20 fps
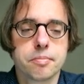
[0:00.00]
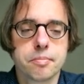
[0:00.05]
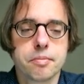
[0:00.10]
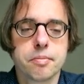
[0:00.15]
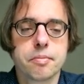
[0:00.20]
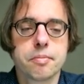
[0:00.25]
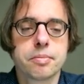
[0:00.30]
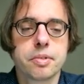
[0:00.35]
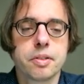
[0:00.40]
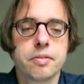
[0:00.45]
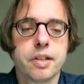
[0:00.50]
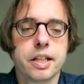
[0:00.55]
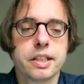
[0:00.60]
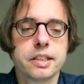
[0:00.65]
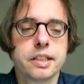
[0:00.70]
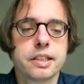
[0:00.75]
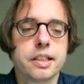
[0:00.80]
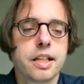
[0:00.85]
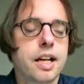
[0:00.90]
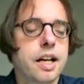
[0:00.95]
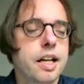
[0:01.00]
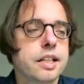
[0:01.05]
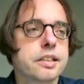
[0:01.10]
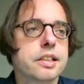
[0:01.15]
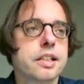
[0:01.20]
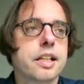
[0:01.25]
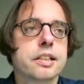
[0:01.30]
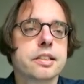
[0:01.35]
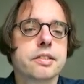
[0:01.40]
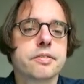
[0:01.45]
providing a hard
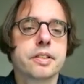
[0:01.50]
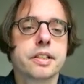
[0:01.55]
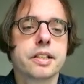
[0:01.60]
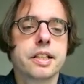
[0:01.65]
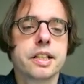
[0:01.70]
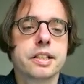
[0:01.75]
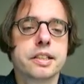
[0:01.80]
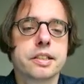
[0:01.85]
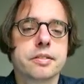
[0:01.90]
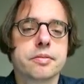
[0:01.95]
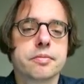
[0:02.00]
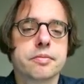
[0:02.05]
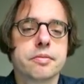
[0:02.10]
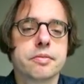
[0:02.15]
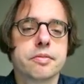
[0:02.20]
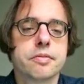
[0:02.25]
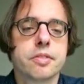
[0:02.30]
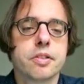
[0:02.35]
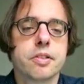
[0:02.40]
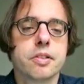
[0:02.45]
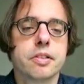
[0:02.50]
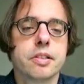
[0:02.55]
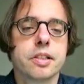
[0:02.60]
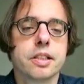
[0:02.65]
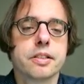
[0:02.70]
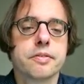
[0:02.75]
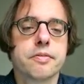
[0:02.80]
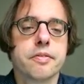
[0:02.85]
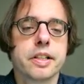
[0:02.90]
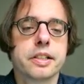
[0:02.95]
classification for a
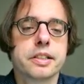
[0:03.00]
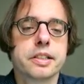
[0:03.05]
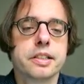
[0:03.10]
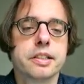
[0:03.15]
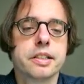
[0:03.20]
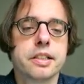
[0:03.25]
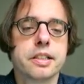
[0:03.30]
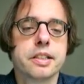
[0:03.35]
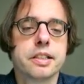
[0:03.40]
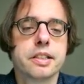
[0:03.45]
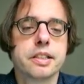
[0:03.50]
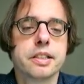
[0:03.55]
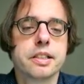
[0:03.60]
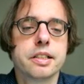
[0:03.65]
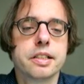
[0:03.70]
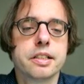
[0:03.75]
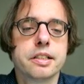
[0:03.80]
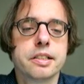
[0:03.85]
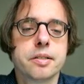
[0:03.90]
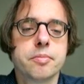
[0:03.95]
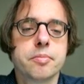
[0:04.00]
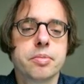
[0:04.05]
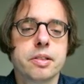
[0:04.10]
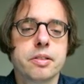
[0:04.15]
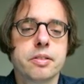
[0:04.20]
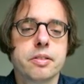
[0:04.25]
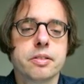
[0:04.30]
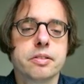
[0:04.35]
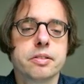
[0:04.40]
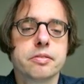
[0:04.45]
very simple
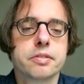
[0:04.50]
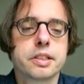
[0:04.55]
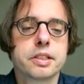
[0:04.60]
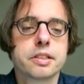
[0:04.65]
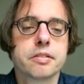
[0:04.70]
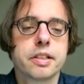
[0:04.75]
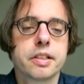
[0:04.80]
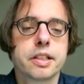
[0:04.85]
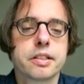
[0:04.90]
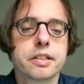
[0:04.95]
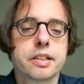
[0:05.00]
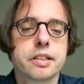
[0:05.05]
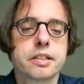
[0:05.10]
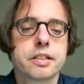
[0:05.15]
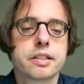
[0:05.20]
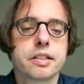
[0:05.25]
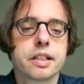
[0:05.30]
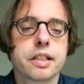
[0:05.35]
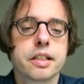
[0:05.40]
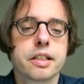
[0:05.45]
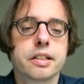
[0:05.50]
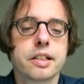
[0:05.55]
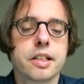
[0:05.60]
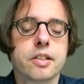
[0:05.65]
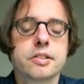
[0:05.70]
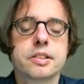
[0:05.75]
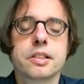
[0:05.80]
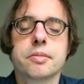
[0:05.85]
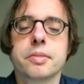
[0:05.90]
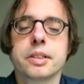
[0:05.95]
or restricted
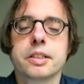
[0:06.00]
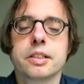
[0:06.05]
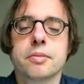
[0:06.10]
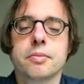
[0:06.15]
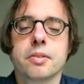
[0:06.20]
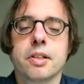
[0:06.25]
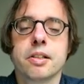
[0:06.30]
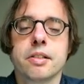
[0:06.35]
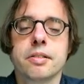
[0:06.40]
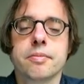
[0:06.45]
Gaussian mixture model.